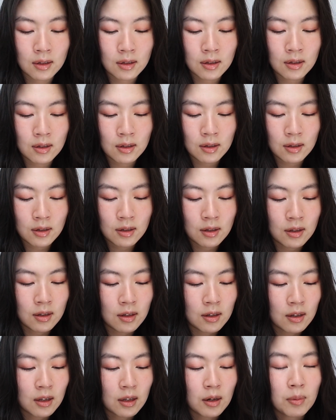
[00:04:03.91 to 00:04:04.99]

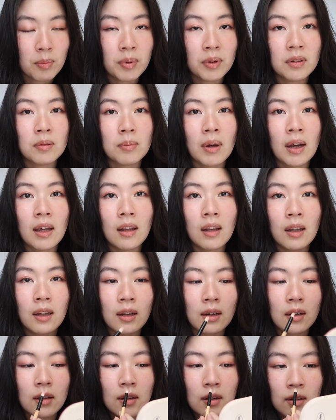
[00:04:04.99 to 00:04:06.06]
I'm gonna put some highlight
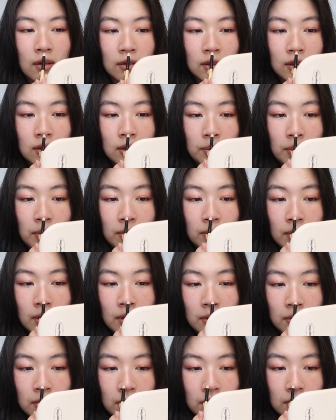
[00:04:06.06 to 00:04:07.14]
on the tip of my
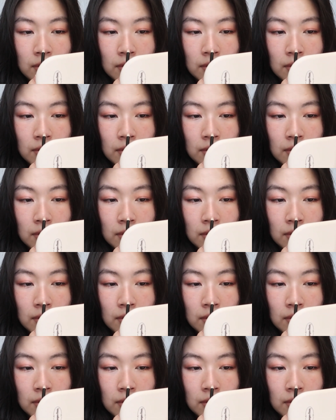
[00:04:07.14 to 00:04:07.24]
nose.